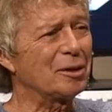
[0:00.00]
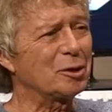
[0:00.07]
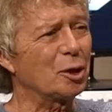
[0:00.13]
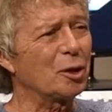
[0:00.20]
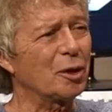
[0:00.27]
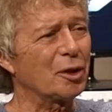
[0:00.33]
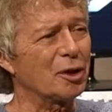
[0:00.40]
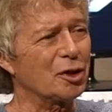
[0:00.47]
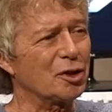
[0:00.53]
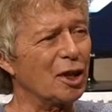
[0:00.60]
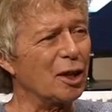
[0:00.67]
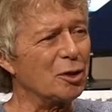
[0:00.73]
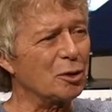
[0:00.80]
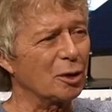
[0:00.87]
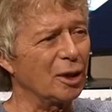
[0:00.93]
turn of the
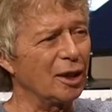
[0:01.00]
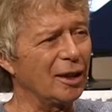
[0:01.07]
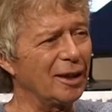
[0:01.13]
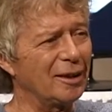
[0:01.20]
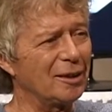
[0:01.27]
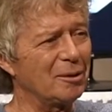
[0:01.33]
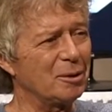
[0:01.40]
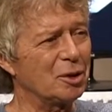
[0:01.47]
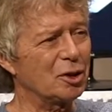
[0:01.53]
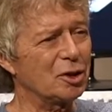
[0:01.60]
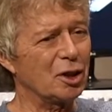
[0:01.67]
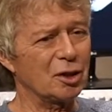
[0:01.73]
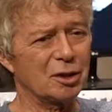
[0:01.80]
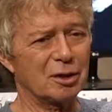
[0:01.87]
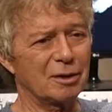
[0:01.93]
century, and it was
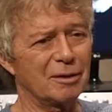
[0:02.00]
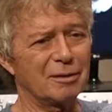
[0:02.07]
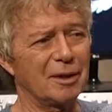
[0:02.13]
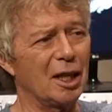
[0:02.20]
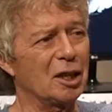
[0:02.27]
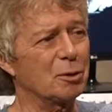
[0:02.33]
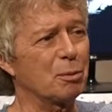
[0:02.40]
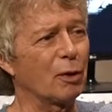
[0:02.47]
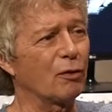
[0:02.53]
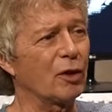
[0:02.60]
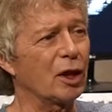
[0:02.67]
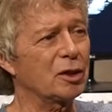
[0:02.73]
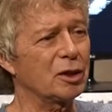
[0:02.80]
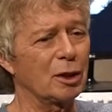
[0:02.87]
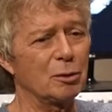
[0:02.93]
just, it's
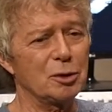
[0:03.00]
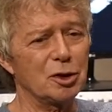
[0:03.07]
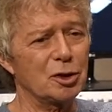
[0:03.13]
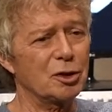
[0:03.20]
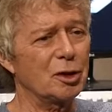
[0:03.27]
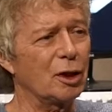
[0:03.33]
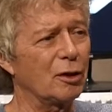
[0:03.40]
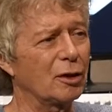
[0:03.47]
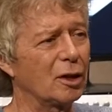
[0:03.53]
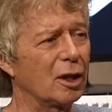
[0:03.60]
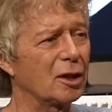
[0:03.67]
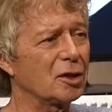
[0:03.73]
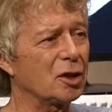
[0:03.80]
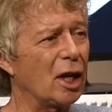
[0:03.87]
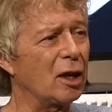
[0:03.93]
perfection. I was just there
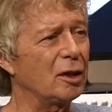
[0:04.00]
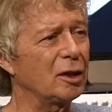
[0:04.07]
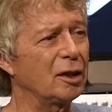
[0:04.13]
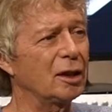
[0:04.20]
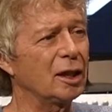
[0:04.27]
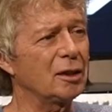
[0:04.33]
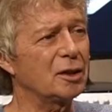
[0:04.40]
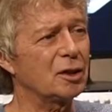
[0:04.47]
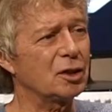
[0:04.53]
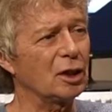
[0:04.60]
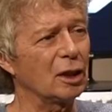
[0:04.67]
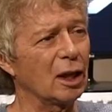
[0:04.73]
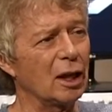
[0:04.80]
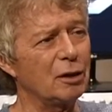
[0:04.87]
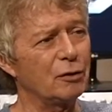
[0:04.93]
uh, Saturday night to see
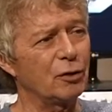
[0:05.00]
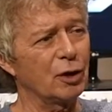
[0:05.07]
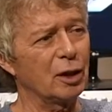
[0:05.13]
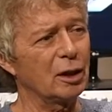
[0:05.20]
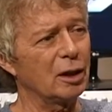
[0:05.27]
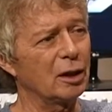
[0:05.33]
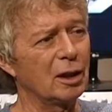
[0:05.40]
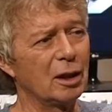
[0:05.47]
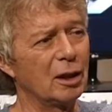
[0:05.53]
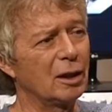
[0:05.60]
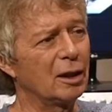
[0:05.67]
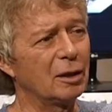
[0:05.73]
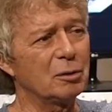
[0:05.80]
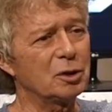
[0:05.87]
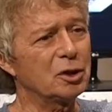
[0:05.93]
the Lightfoot. Opening? Yeah. And
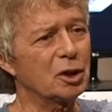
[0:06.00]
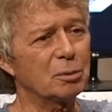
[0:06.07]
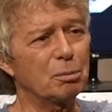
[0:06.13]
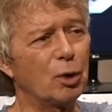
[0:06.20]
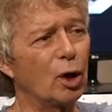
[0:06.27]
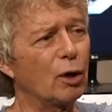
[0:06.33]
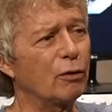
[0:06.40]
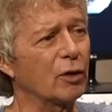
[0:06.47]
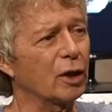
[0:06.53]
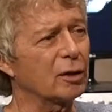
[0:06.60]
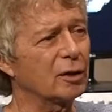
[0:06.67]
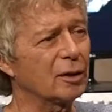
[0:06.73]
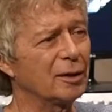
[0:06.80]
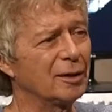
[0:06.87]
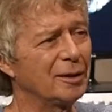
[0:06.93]
it was just perfect.
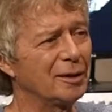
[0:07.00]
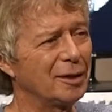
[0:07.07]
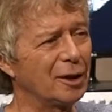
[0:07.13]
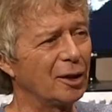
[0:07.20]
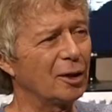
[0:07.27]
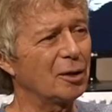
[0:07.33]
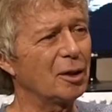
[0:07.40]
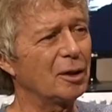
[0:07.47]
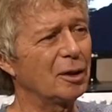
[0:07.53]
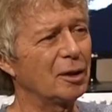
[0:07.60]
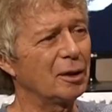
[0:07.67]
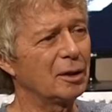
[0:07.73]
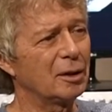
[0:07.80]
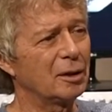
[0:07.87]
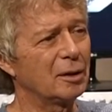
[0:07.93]
You know? That's great.
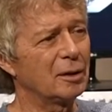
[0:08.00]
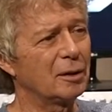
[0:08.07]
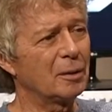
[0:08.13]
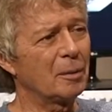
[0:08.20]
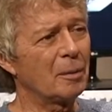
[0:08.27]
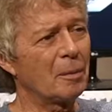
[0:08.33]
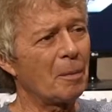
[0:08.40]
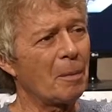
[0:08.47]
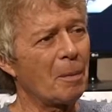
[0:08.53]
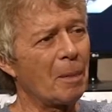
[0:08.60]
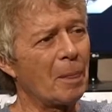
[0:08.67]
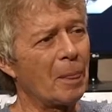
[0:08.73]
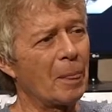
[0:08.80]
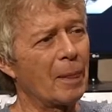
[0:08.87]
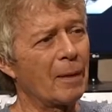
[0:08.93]
So he so he
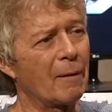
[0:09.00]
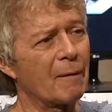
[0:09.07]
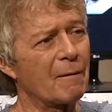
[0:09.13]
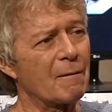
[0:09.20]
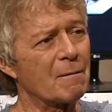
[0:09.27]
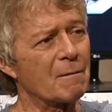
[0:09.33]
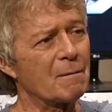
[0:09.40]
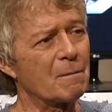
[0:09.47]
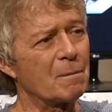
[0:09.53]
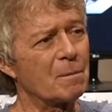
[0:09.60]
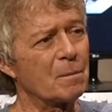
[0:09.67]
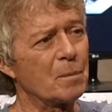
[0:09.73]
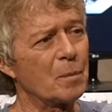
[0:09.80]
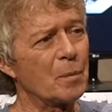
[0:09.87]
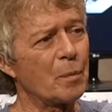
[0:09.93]
did all this
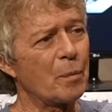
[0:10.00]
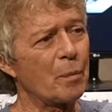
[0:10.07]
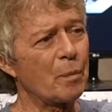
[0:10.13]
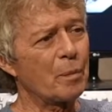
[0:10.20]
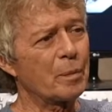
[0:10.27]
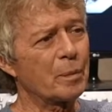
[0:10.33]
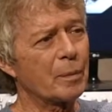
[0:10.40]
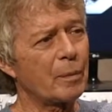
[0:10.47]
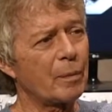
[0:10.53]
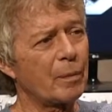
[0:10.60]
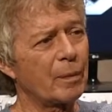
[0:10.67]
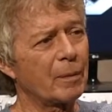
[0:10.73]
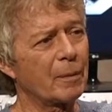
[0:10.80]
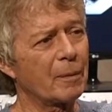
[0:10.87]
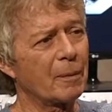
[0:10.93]
without a degree
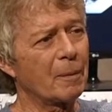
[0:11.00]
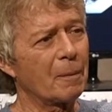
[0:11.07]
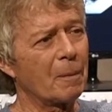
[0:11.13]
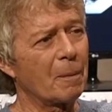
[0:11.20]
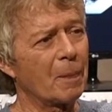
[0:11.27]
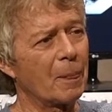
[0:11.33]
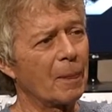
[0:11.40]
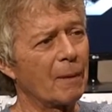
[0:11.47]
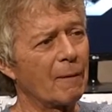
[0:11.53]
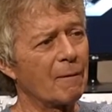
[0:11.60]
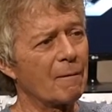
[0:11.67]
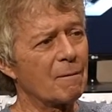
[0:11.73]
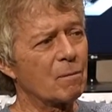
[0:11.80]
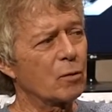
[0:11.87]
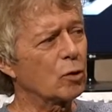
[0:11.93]
self-taught.
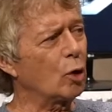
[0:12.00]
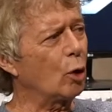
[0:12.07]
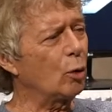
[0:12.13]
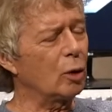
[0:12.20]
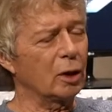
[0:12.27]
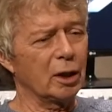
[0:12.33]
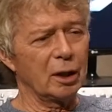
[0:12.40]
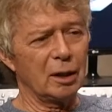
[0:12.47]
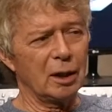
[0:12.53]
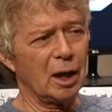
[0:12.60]
Totally, basically.